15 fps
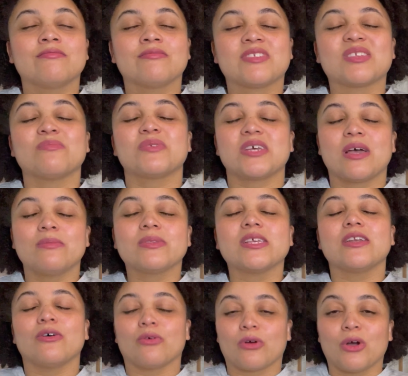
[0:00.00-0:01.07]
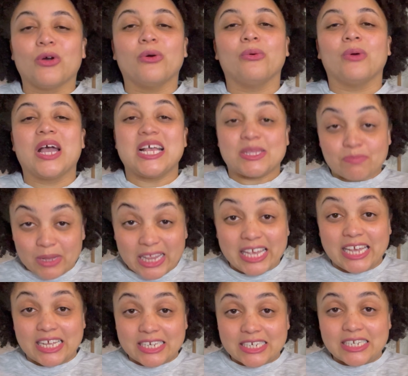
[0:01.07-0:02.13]
sometimes they don't go as
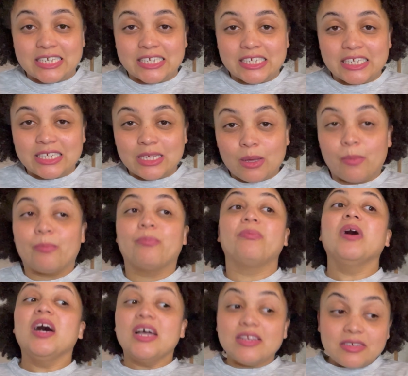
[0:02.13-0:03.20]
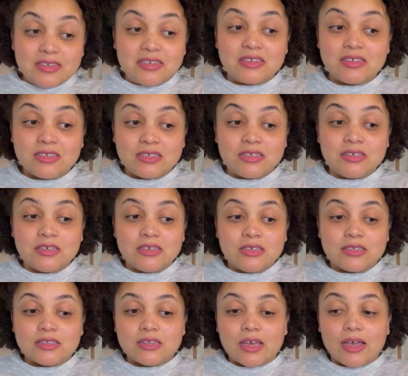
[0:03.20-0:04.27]
planned. But
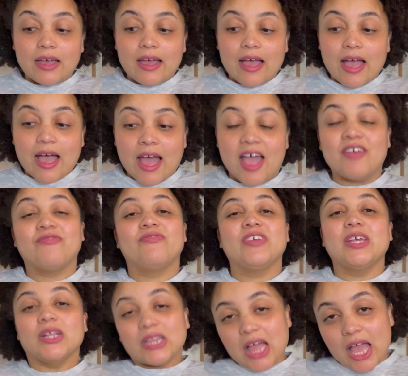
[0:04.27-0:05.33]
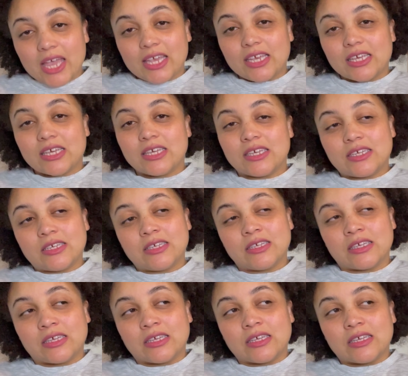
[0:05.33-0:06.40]
I feel like
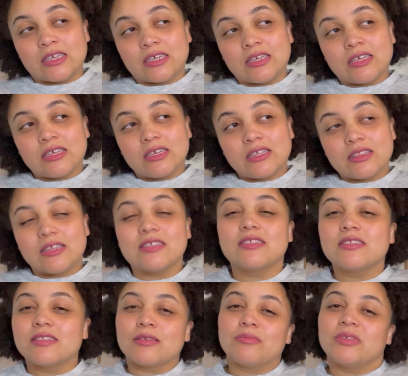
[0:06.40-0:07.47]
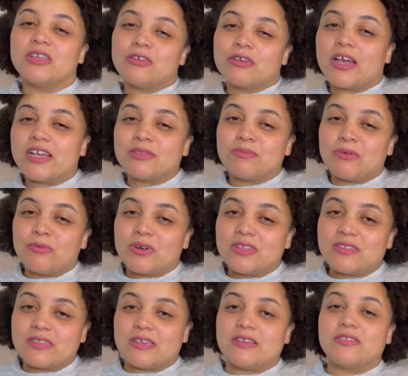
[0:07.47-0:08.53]
this is something you guys may wanna
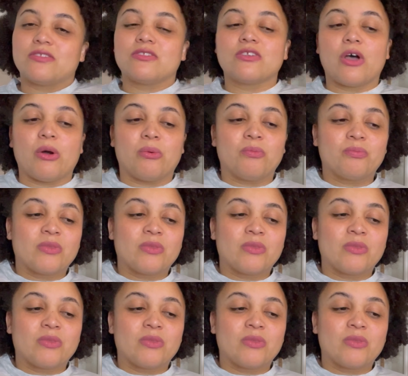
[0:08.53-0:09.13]
see. So